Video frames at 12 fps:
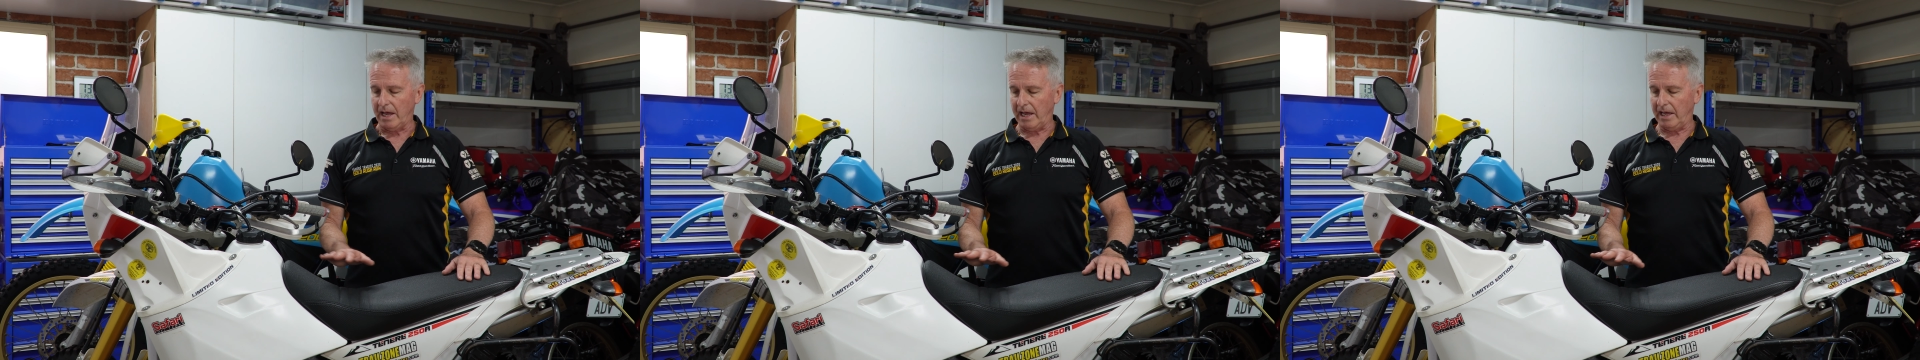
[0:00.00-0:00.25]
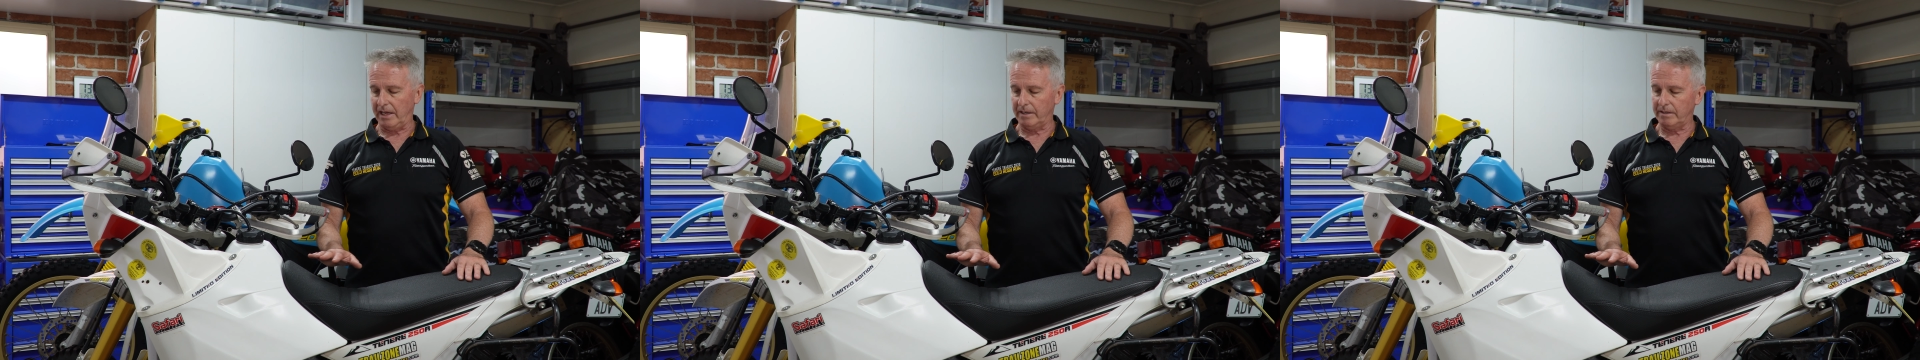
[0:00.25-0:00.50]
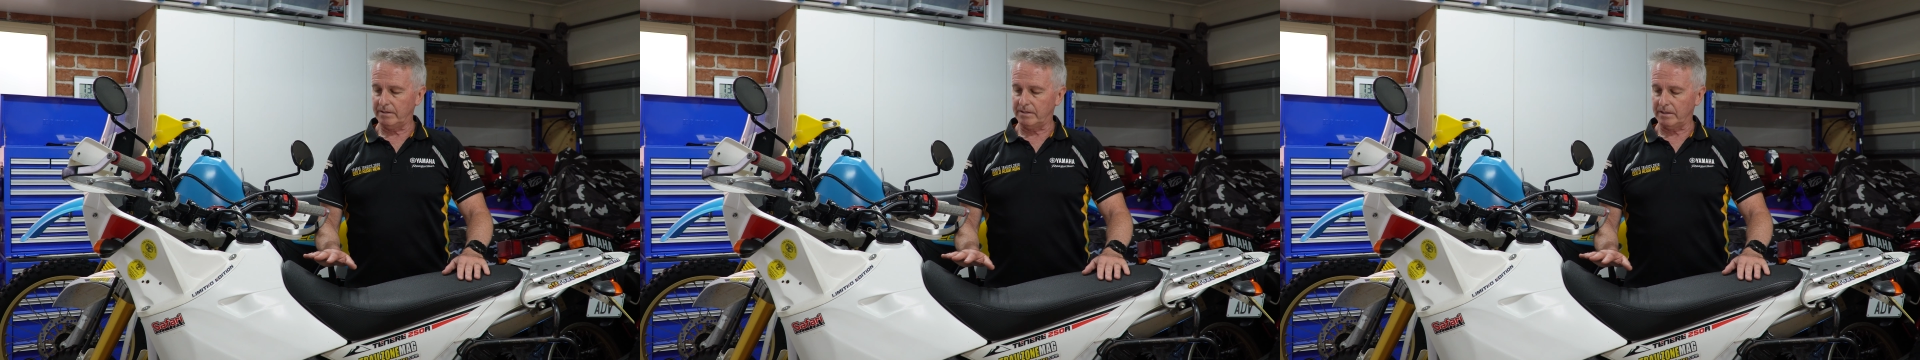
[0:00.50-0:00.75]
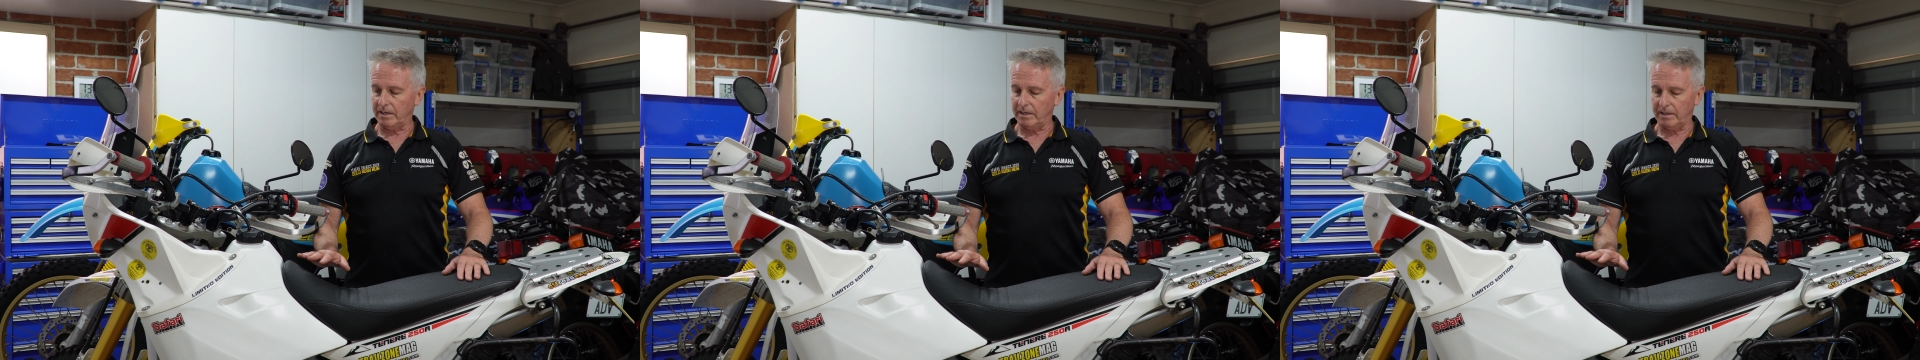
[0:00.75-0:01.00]
and
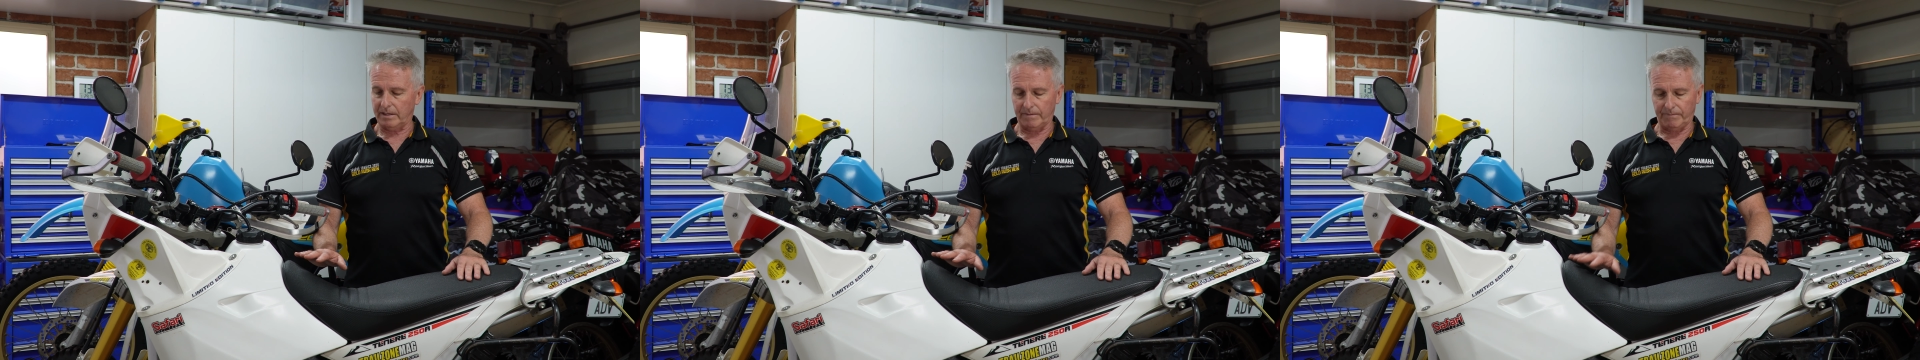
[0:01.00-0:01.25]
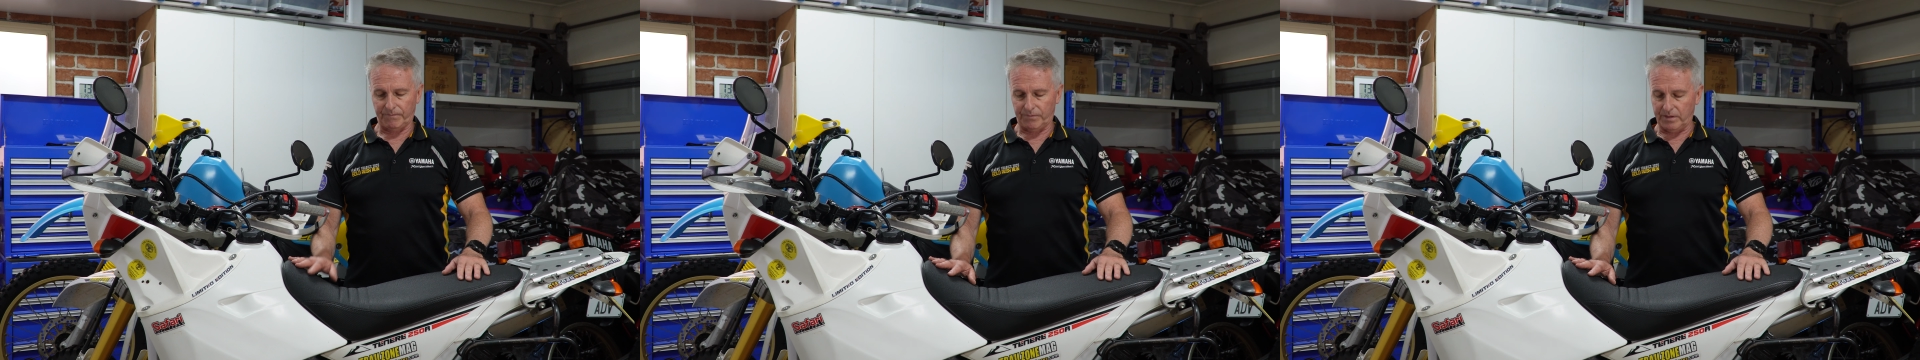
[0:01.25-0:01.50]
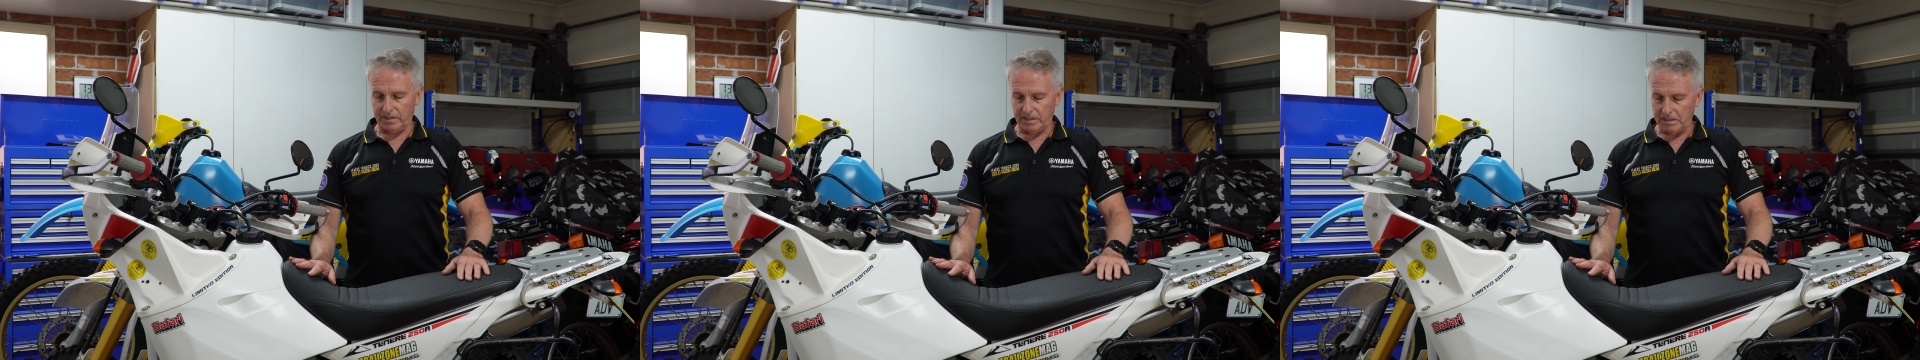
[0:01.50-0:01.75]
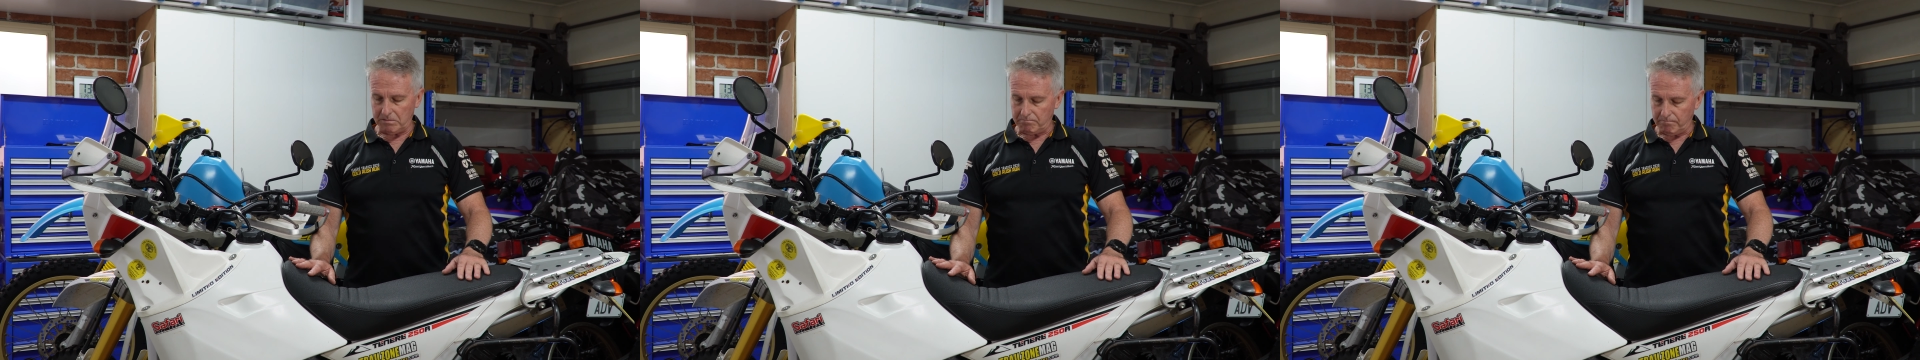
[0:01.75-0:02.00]

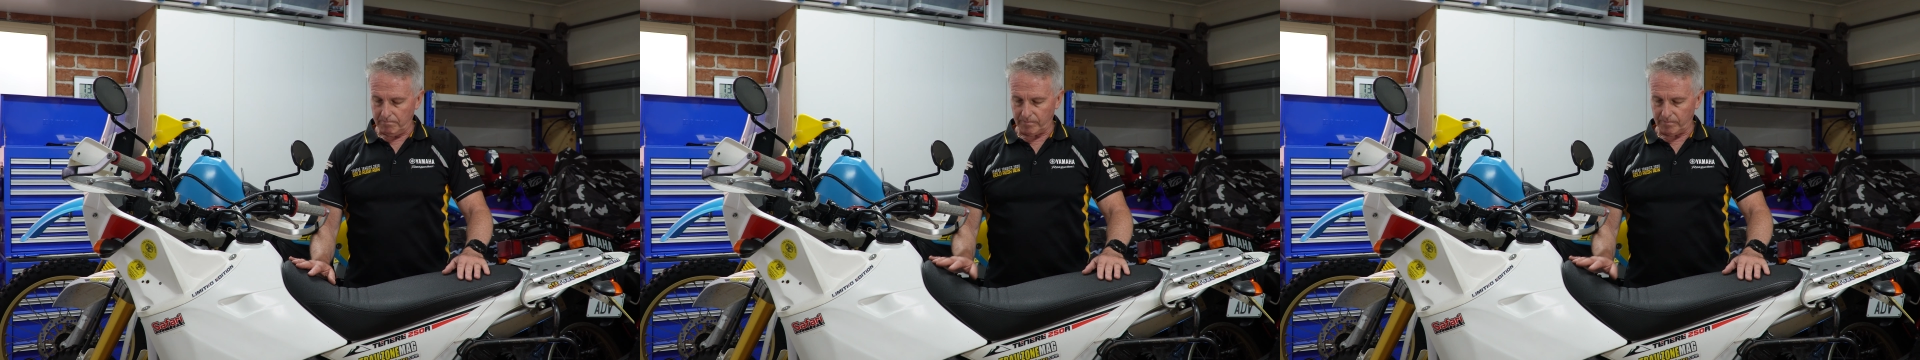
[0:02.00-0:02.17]
the